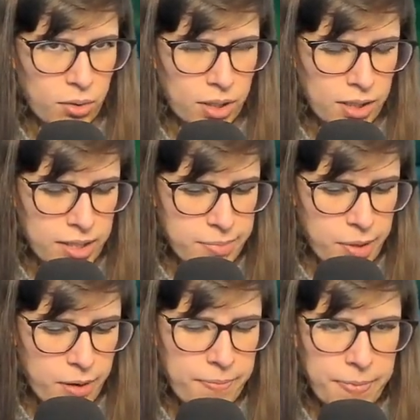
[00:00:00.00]
that last
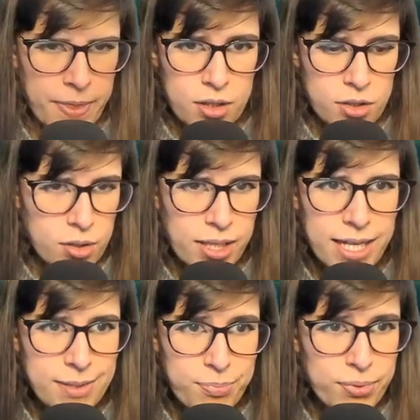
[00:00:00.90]
part. So
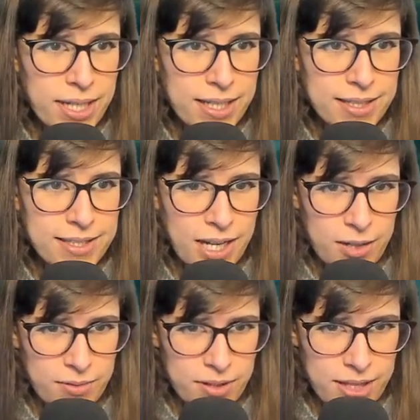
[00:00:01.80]
let's break
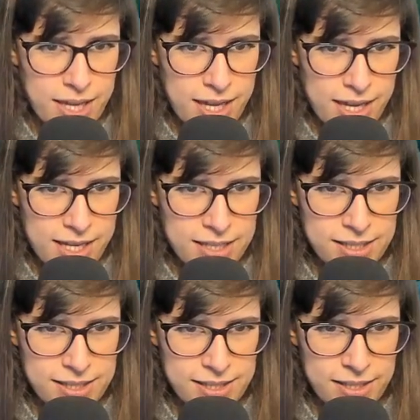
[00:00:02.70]
down
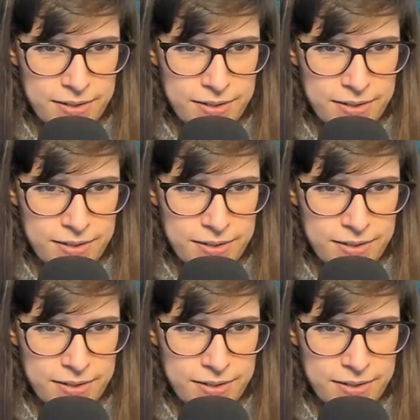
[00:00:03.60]
this.